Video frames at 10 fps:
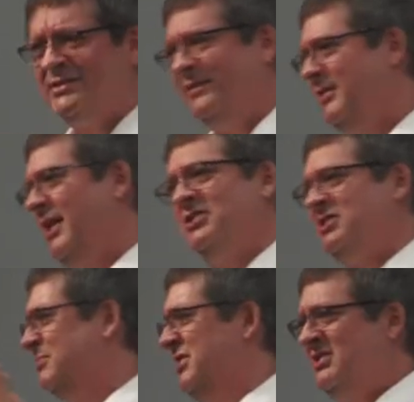It's like, no, it
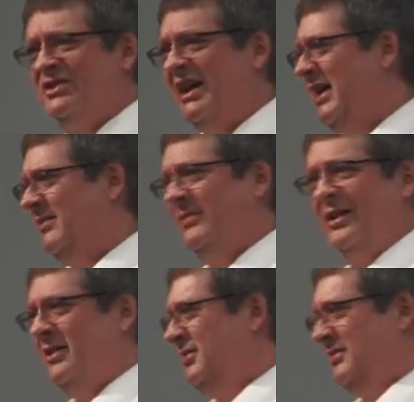just means save. No,